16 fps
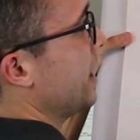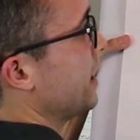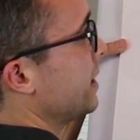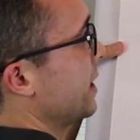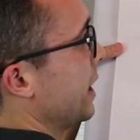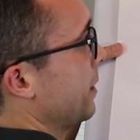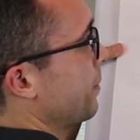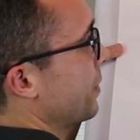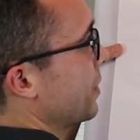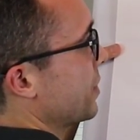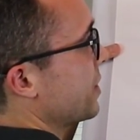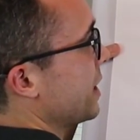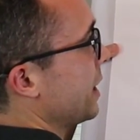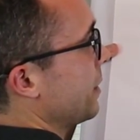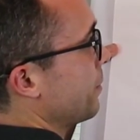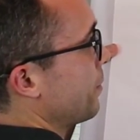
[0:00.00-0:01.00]
at
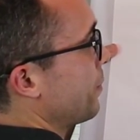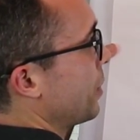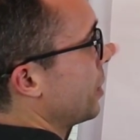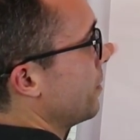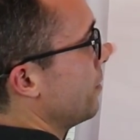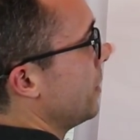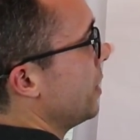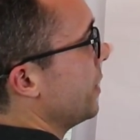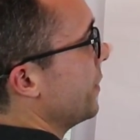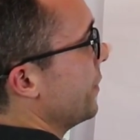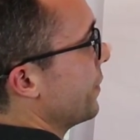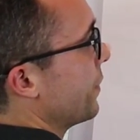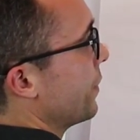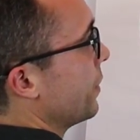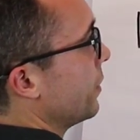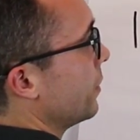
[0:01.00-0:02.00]
10% per
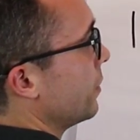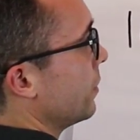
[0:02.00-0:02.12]
month.